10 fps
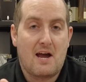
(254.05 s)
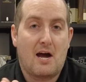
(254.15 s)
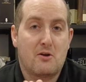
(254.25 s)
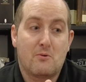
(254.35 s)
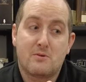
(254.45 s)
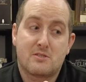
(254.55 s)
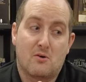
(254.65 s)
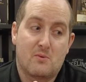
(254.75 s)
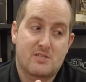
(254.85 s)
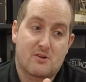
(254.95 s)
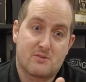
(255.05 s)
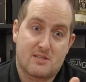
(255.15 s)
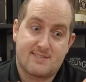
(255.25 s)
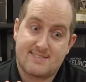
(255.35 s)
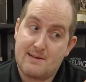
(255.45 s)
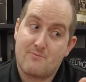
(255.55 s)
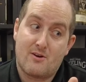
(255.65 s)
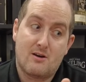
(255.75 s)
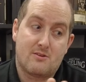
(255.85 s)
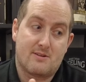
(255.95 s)
And also, which goes a step
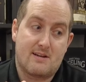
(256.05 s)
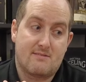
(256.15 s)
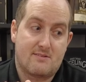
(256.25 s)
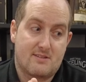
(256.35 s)
further than